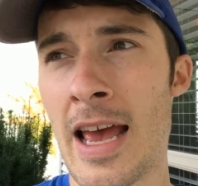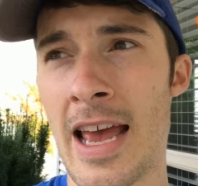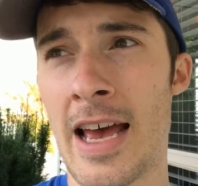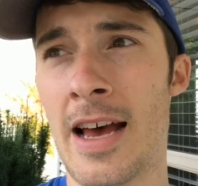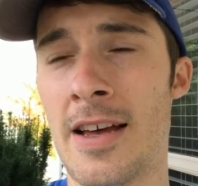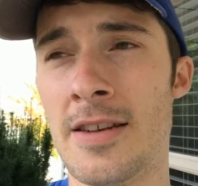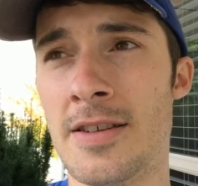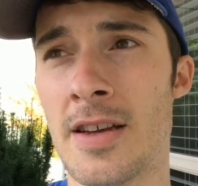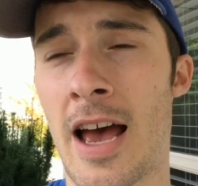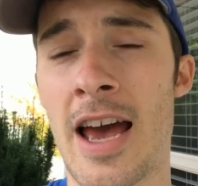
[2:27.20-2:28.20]

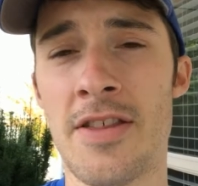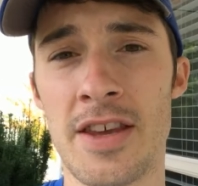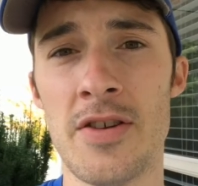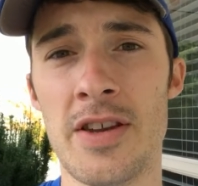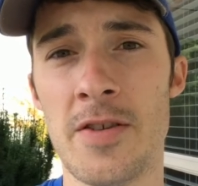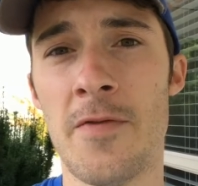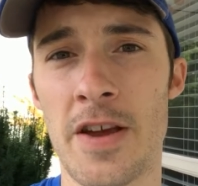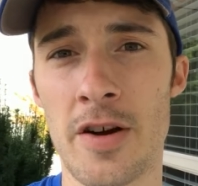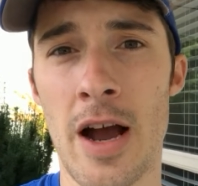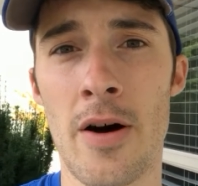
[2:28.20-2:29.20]
And I think you need to
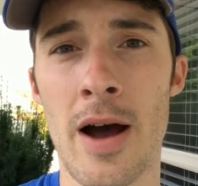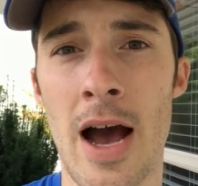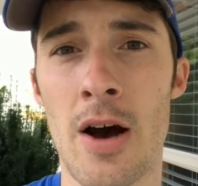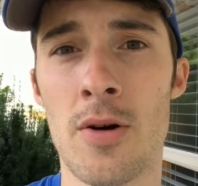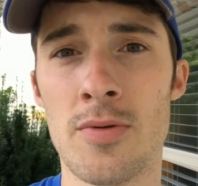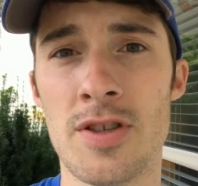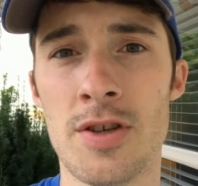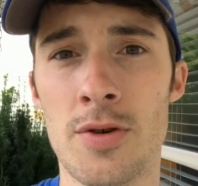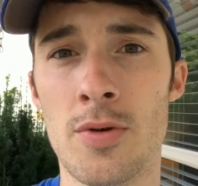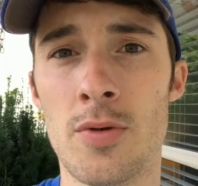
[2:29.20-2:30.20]
figure out how
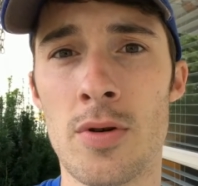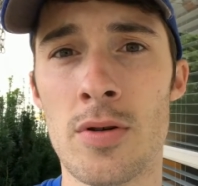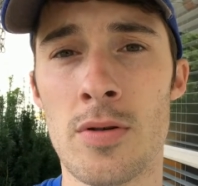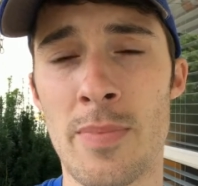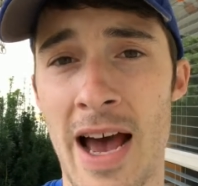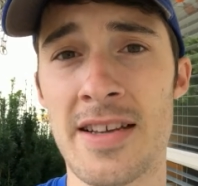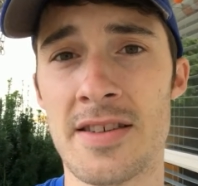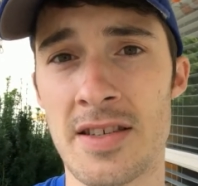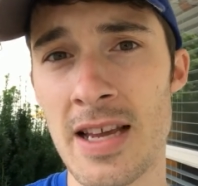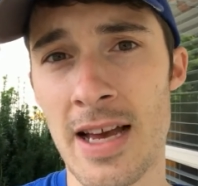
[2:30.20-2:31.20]
to pass
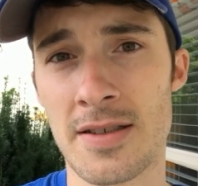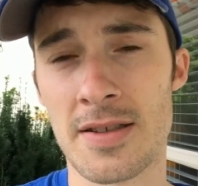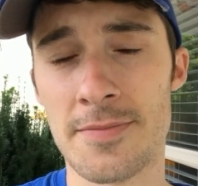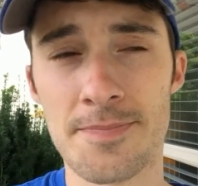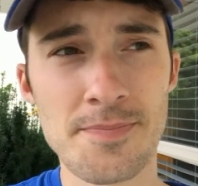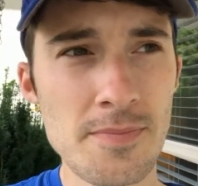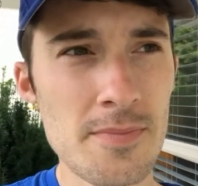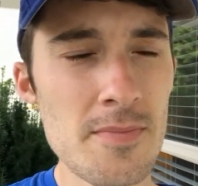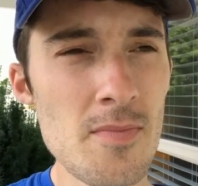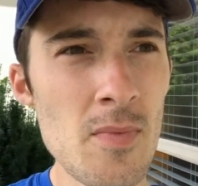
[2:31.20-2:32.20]
this test.
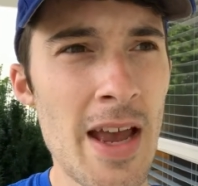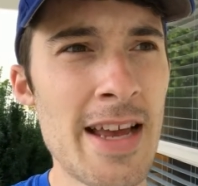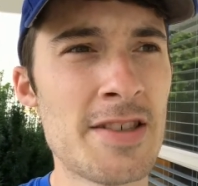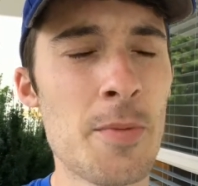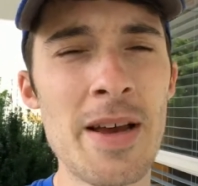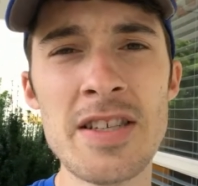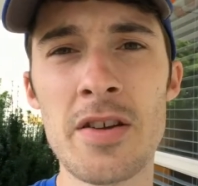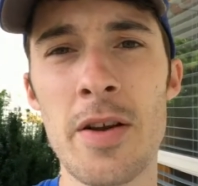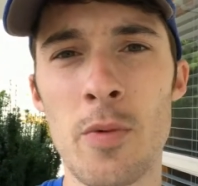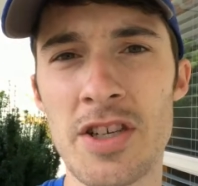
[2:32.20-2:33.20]
And so
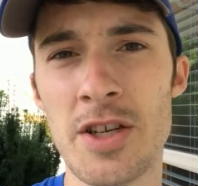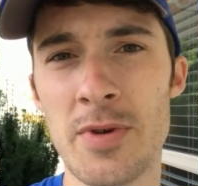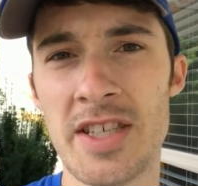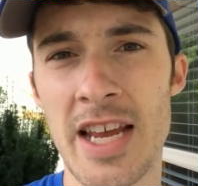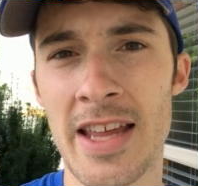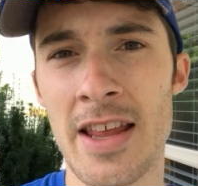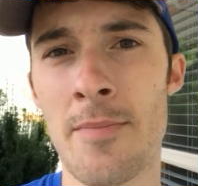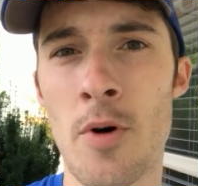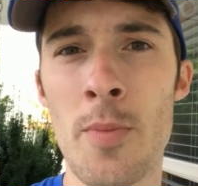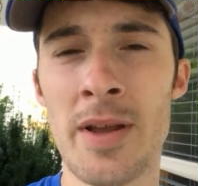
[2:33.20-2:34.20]
basically what she was saying in
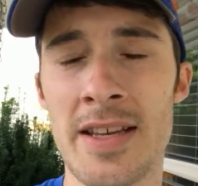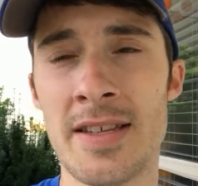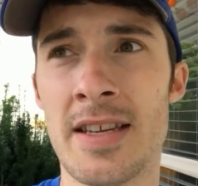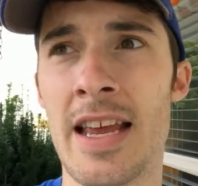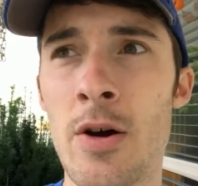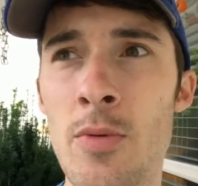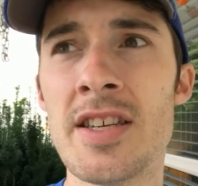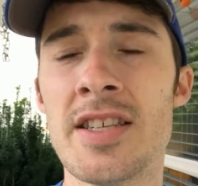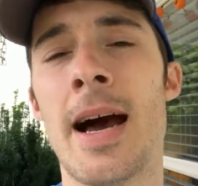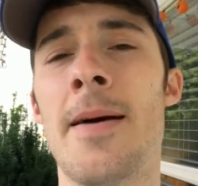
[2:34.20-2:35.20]
that moment is it
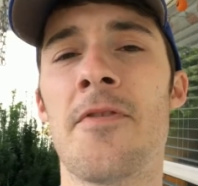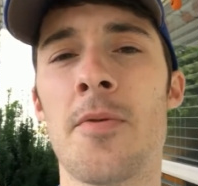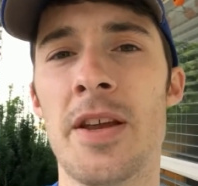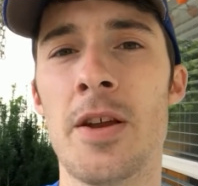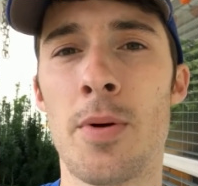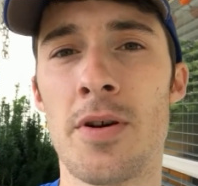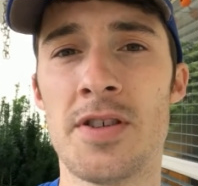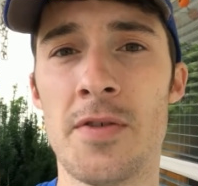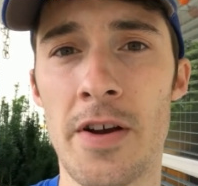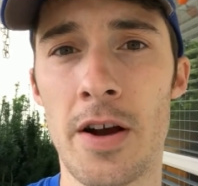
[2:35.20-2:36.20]
was a time for me to
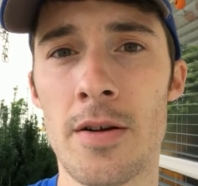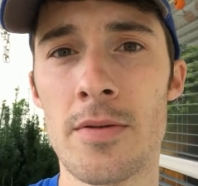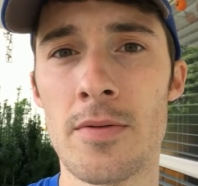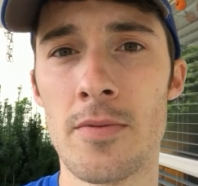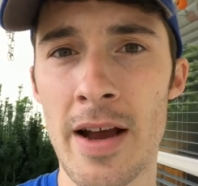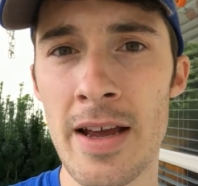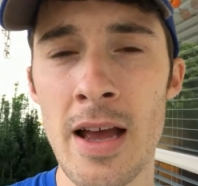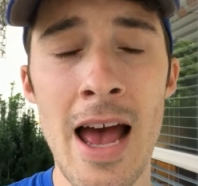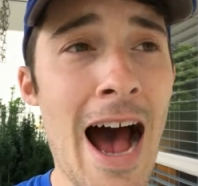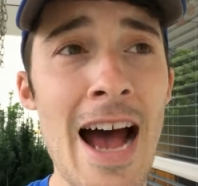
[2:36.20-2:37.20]
persevere, right?
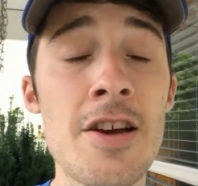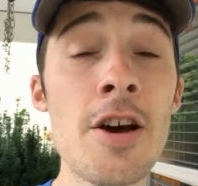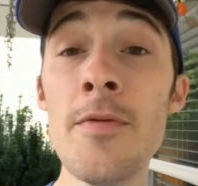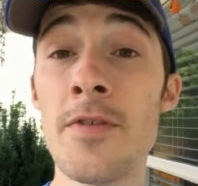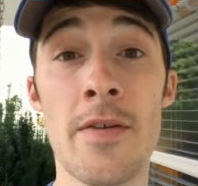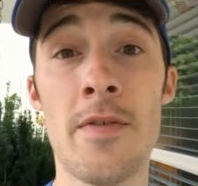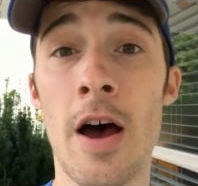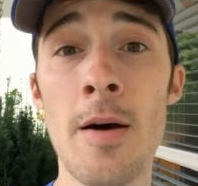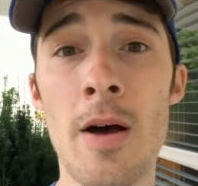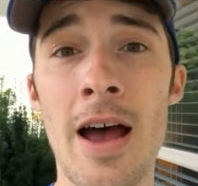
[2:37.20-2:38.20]
I could have given
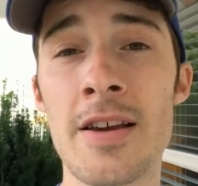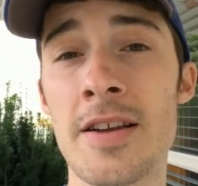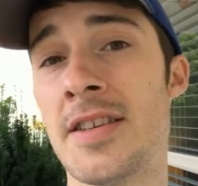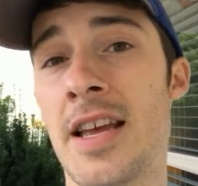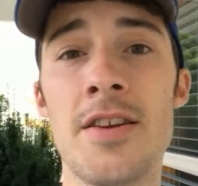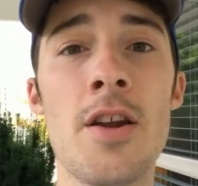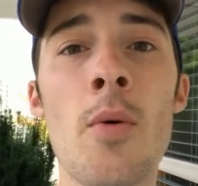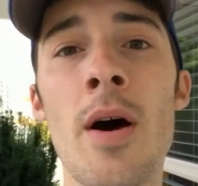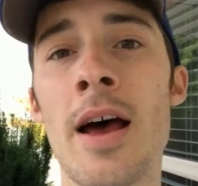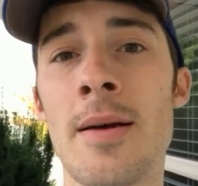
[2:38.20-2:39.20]
up. I could have said, you know
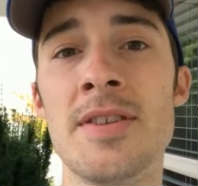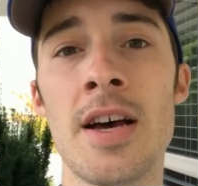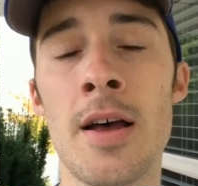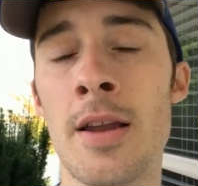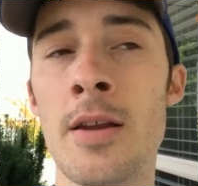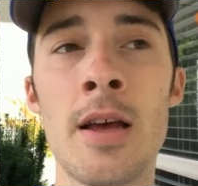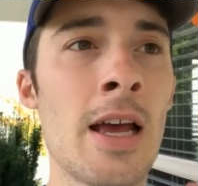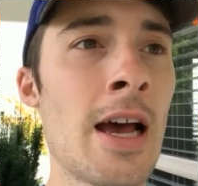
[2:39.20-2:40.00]
what, I'm done.